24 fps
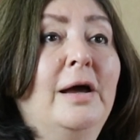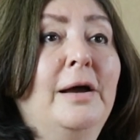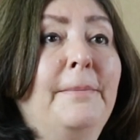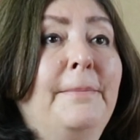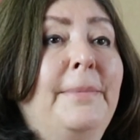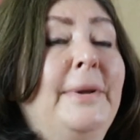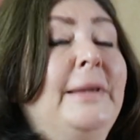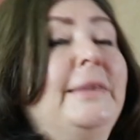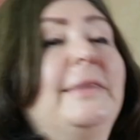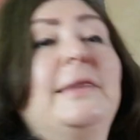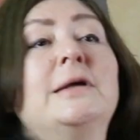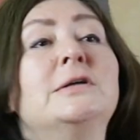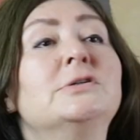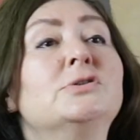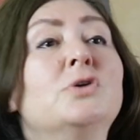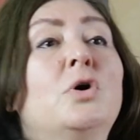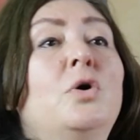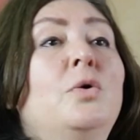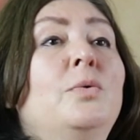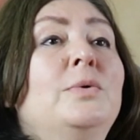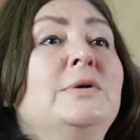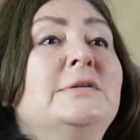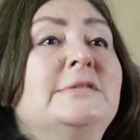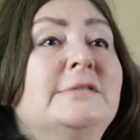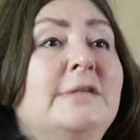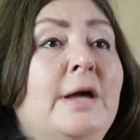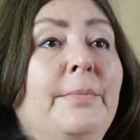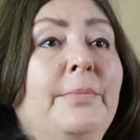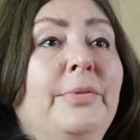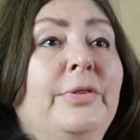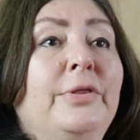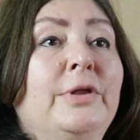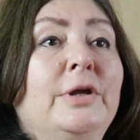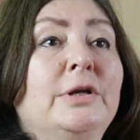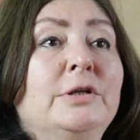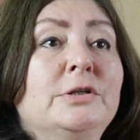Uh, but there's always
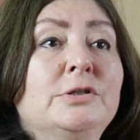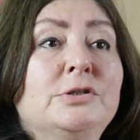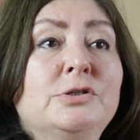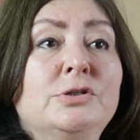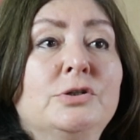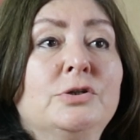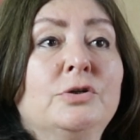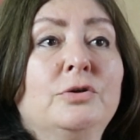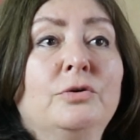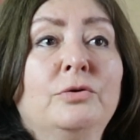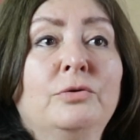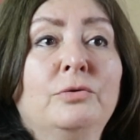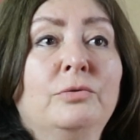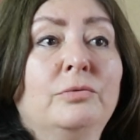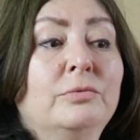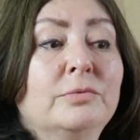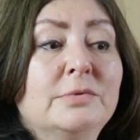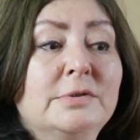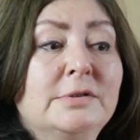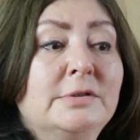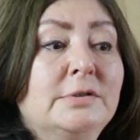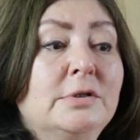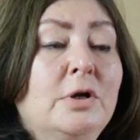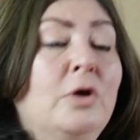something to,